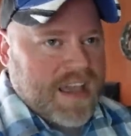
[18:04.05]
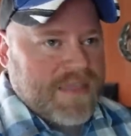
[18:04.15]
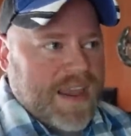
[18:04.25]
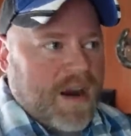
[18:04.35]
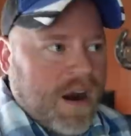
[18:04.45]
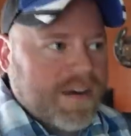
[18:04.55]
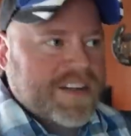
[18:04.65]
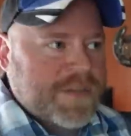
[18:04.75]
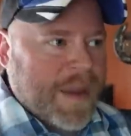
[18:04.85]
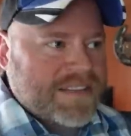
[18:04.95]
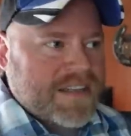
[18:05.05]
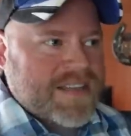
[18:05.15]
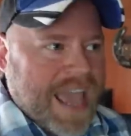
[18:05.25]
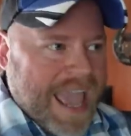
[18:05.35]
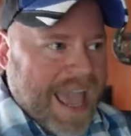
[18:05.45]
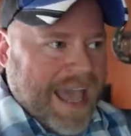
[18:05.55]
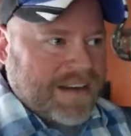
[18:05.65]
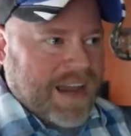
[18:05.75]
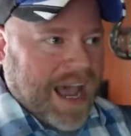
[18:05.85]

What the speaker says: They are expected to add